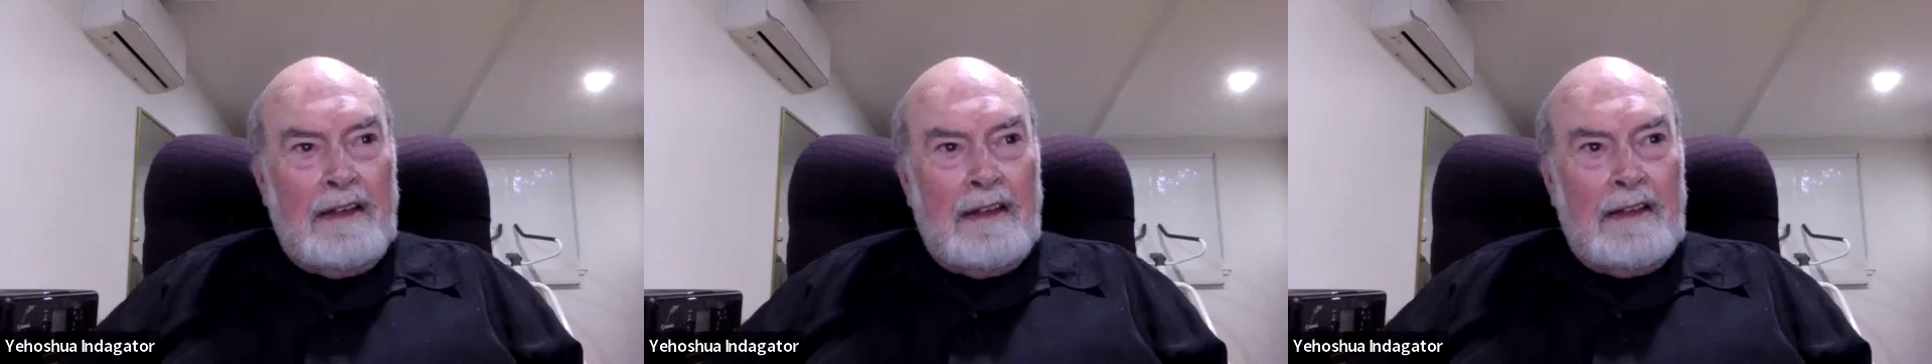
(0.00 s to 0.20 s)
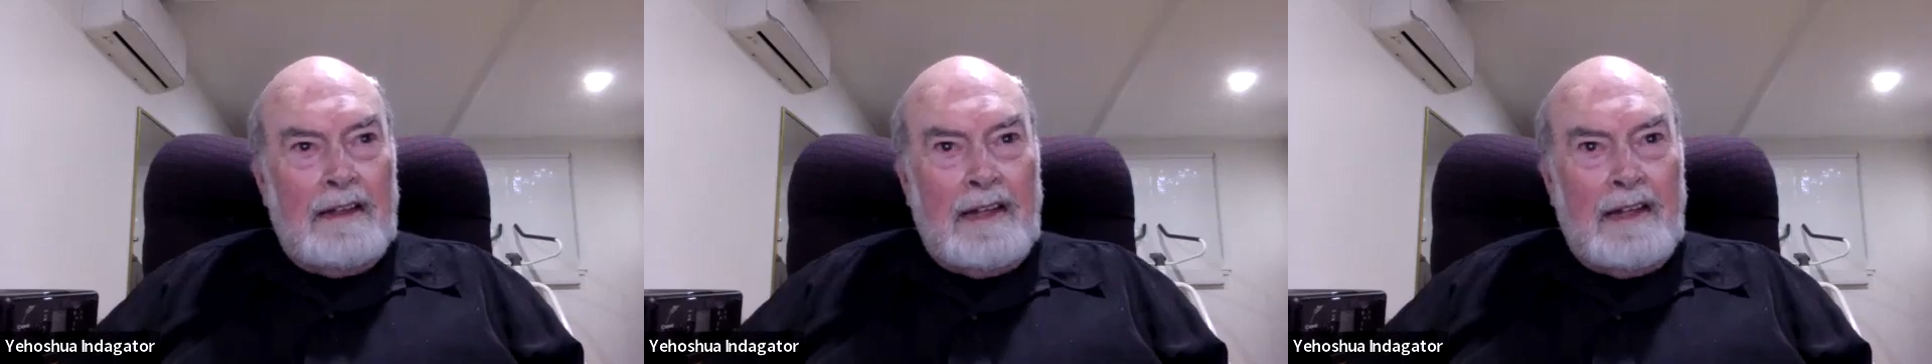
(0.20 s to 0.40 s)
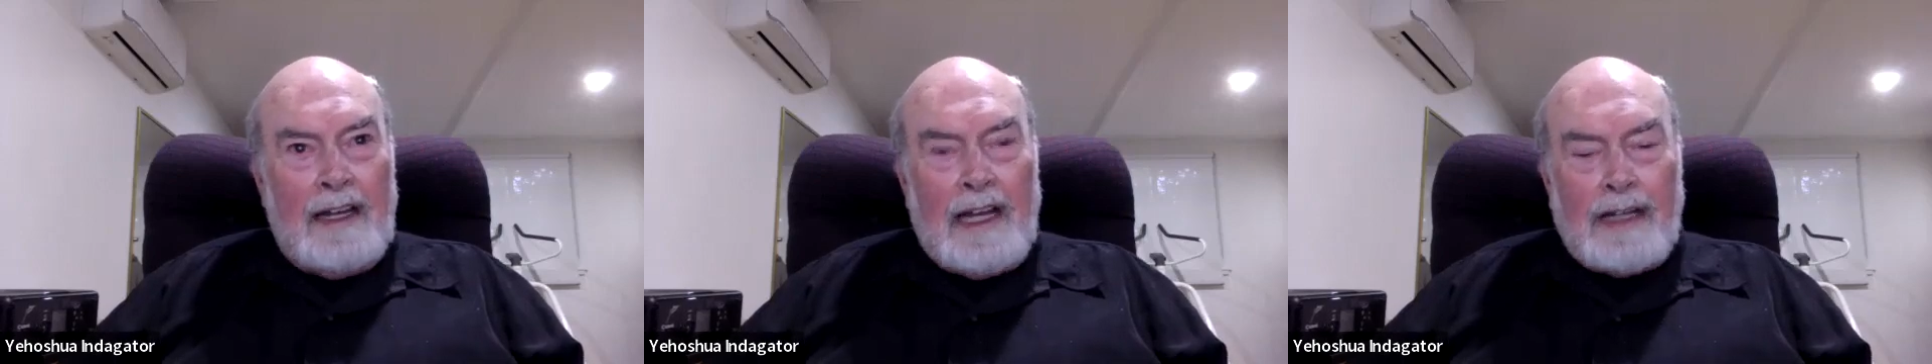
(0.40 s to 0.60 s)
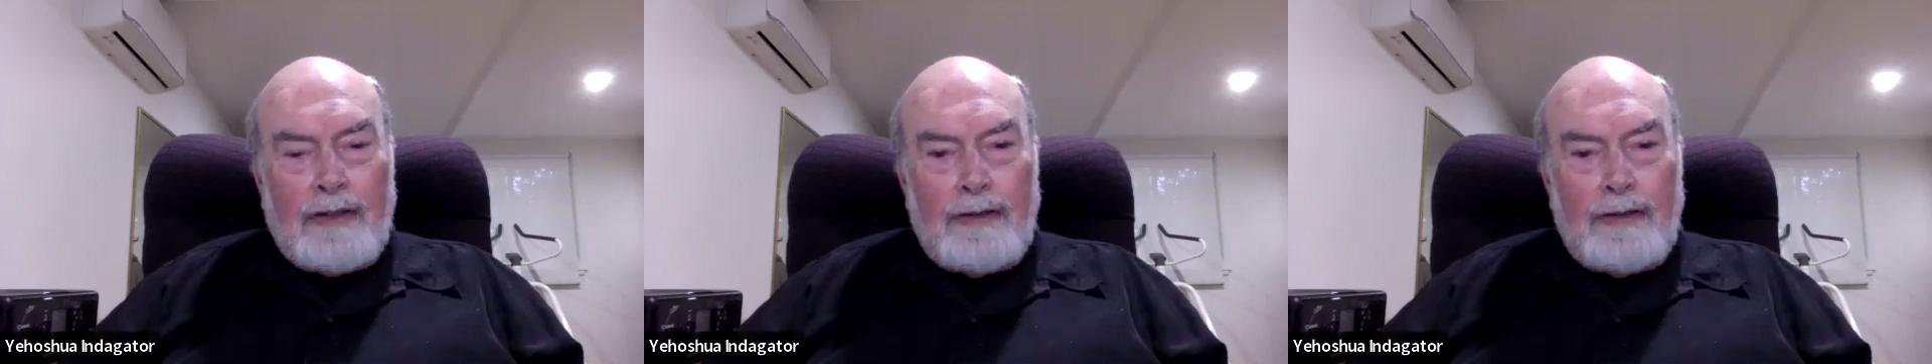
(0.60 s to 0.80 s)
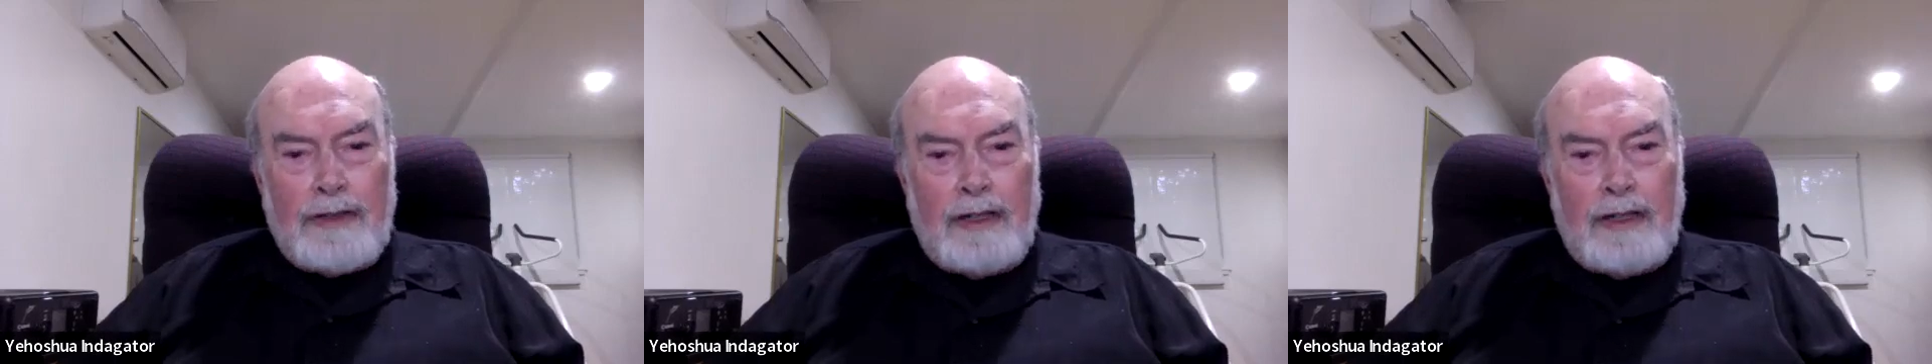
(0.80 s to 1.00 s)
Now,
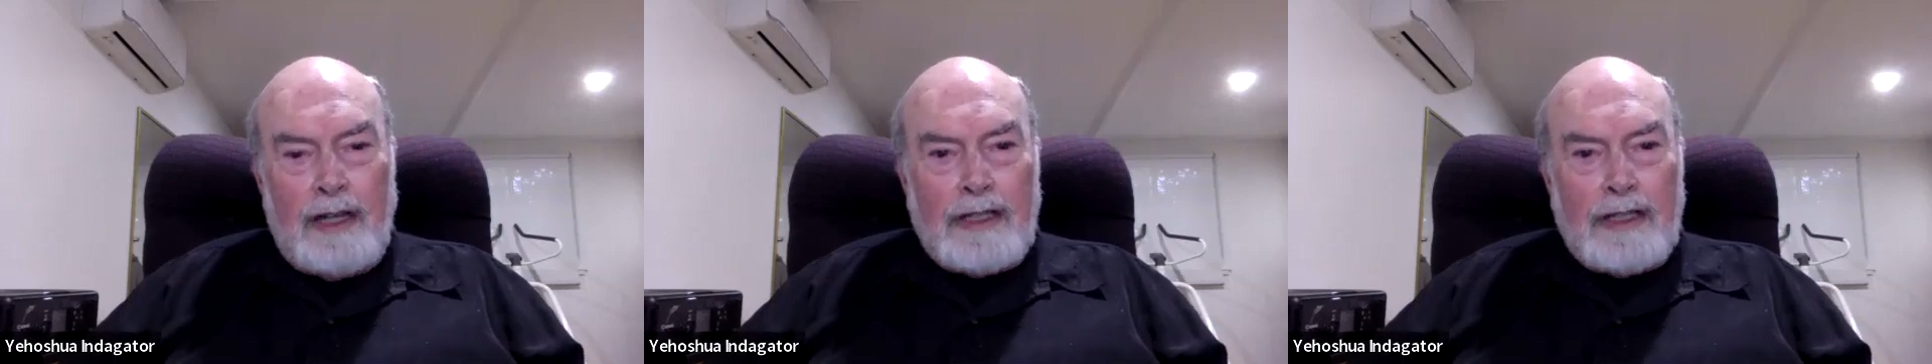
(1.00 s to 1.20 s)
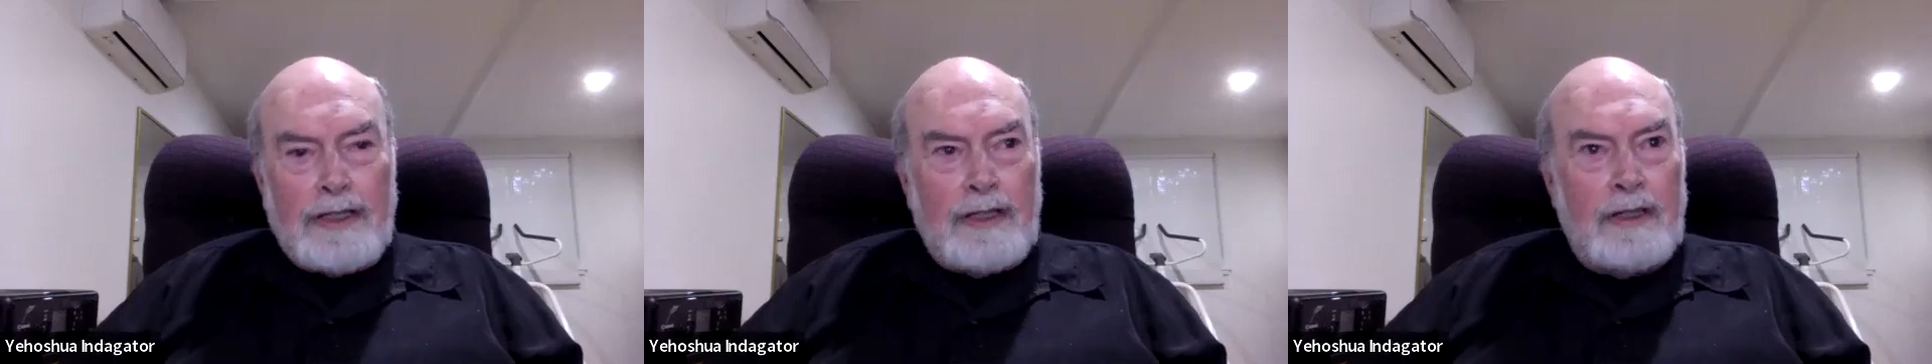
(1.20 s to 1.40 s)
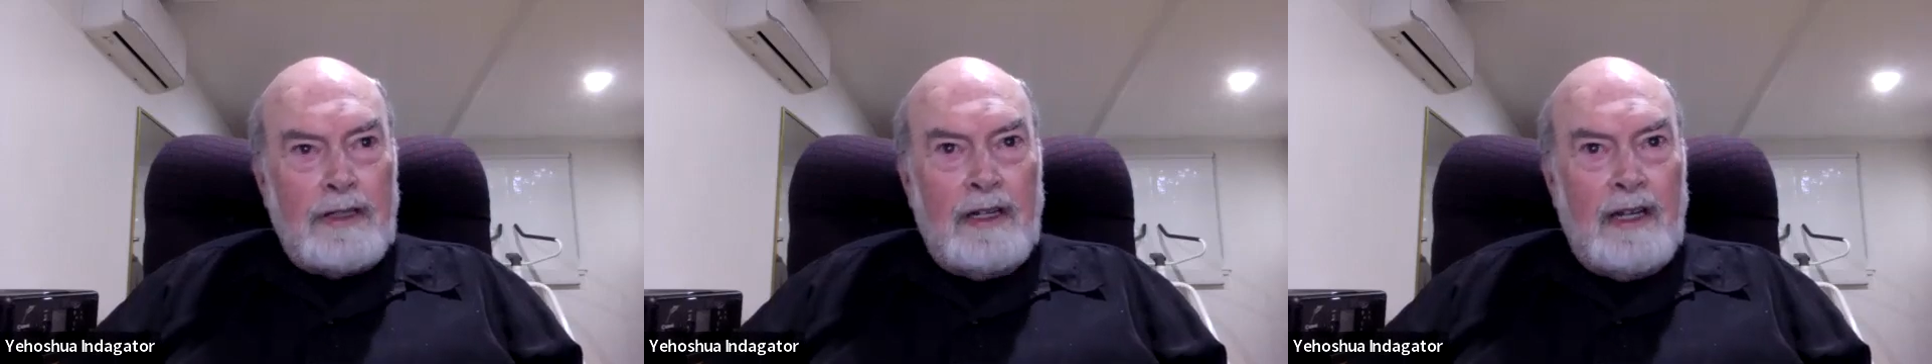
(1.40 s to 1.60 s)
natural selection